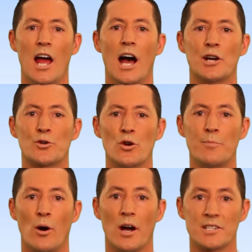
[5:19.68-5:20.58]
A true
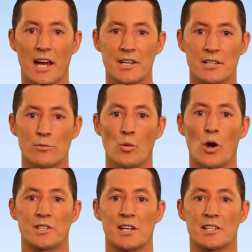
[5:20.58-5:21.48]
buyer's agent
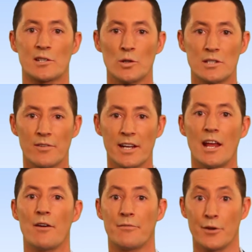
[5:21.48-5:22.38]
works exclusively
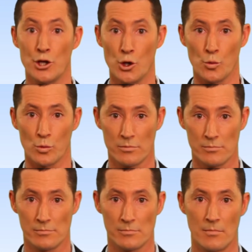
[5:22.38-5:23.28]
for you.
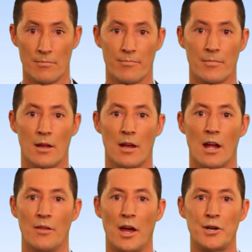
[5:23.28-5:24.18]

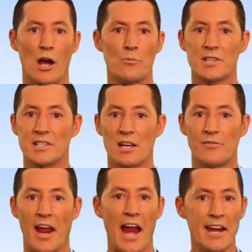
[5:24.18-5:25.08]
They don't receive
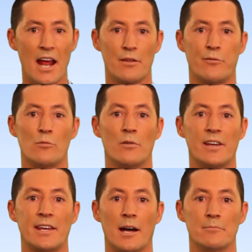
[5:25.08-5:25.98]
any other form of
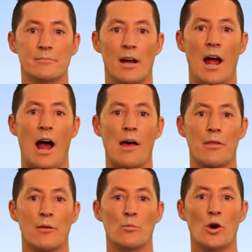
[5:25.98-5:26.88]
income
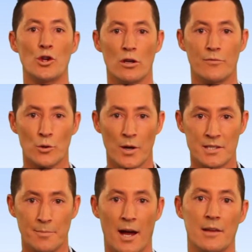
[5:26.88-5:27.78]
other than what you've agreed
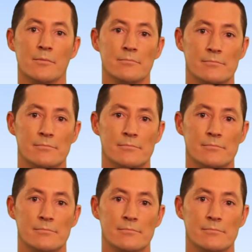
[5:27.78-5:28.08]
to pay them.